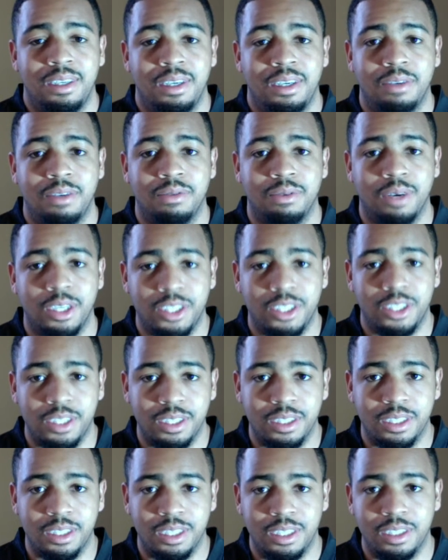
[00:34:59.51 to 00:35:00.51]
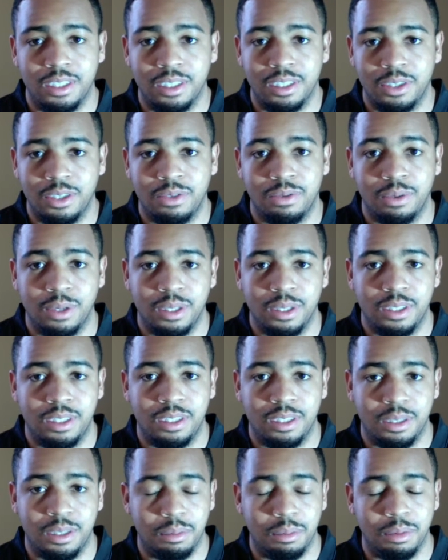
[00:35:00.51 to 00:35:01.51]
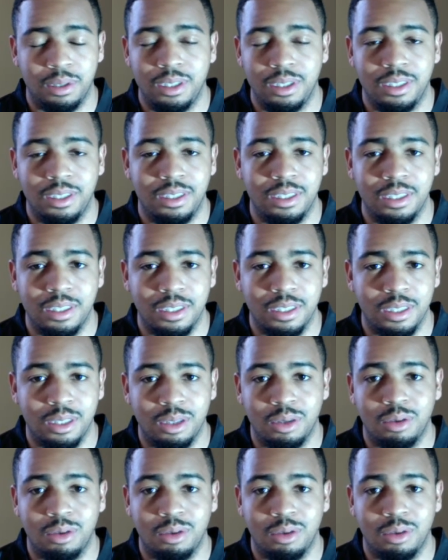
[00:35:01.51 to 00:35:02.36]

of rushing leaders for a complete season